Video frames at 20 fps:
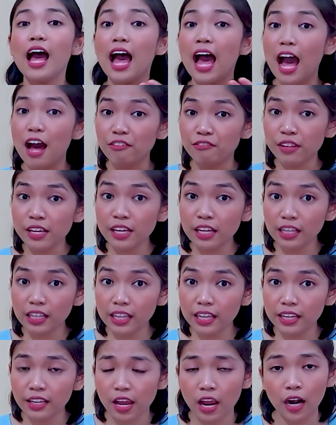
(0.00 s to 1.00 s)
Having
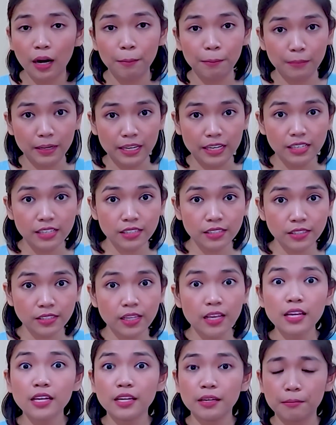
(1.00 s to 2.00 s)
clean air means
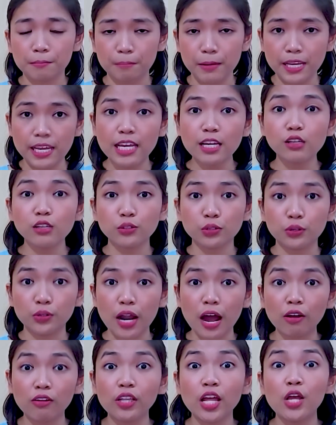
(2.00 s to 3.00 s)
being
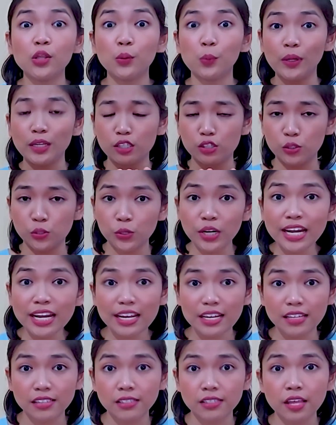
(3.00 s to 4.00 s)
surrounded with
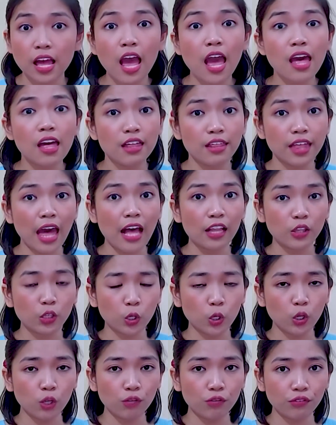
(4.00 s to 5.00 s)
trees that
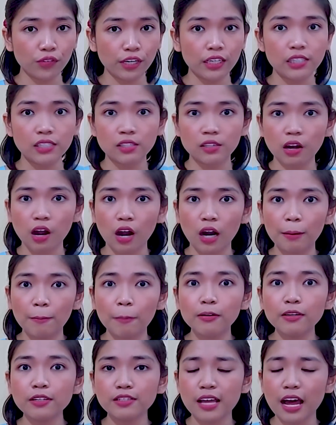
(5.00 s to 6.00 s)
converts
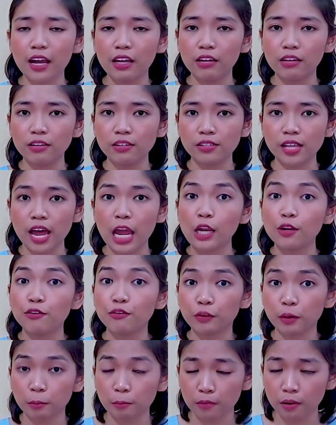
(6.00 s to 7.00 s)
carbon dioxide
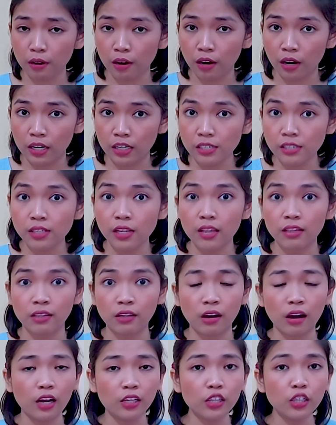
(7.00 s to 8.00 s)
from cars and
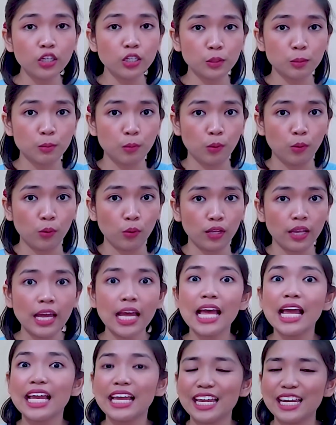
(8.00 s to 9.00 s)
other smoke
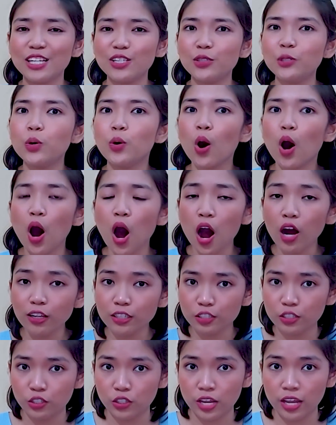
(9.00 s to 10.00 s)
into
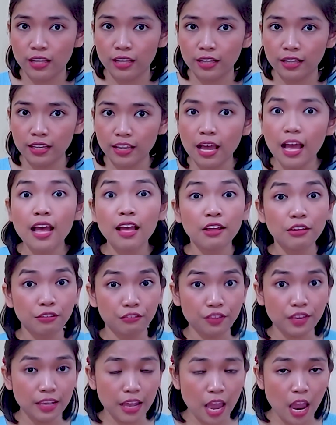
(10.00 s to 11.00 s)
oxygen,
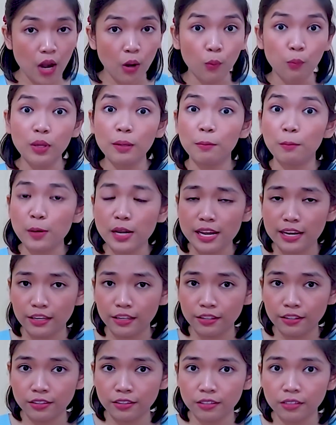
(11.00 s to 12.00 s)
the air we
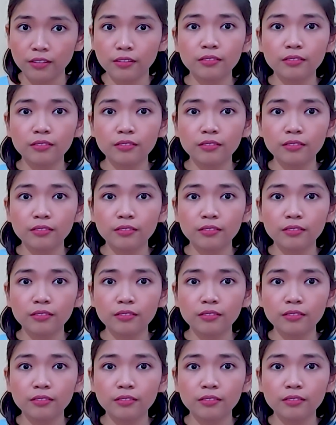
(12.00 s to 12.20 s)
breathed.